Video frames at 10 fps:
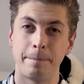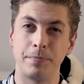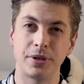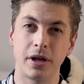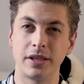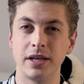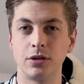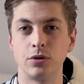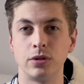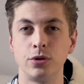but I think
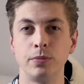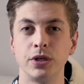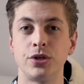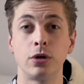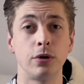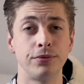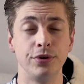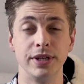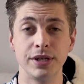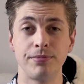there's too much to cover
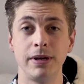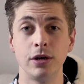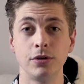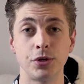in this video.